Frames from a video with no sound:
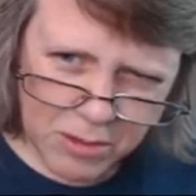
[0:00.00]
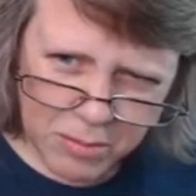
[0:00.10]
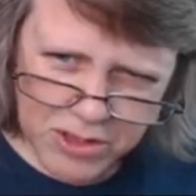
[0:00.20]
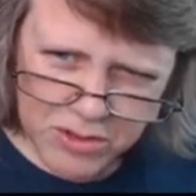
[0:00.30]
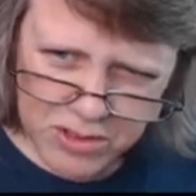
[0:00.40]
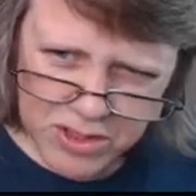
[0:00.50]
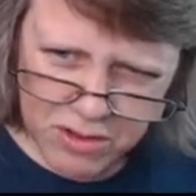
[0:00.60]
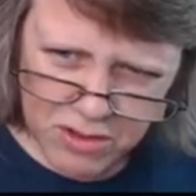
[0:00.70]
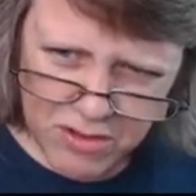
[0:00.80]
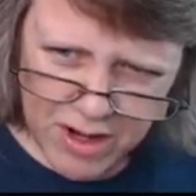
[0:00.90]
little brushstrokes
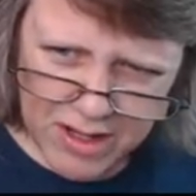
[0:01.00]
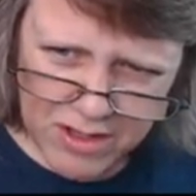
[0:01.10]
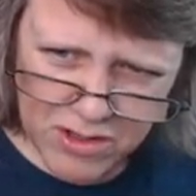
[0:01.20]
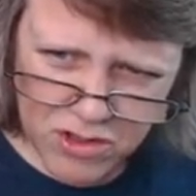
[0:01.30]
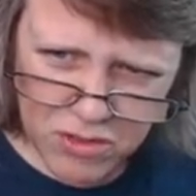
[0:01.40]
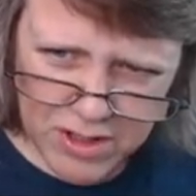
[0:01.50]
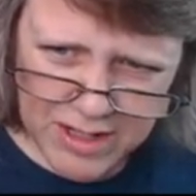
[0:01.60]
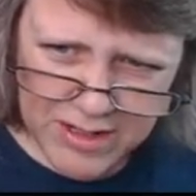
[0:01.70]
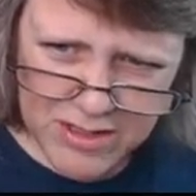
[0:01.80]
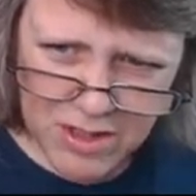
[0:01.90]
here to try to tune
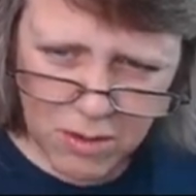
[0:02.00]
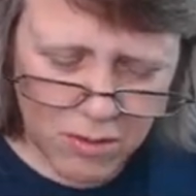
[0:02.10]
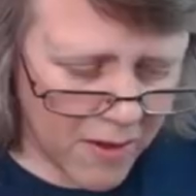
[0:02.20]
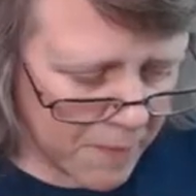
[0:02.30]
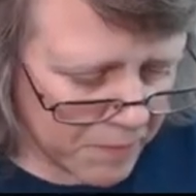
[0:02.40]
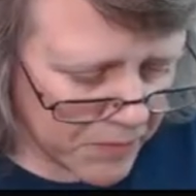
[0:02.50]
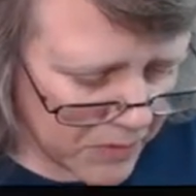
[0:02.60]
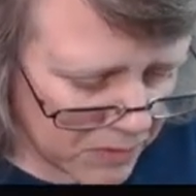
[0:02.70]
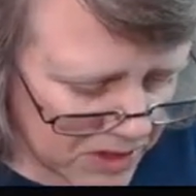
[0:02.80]
it. So we'll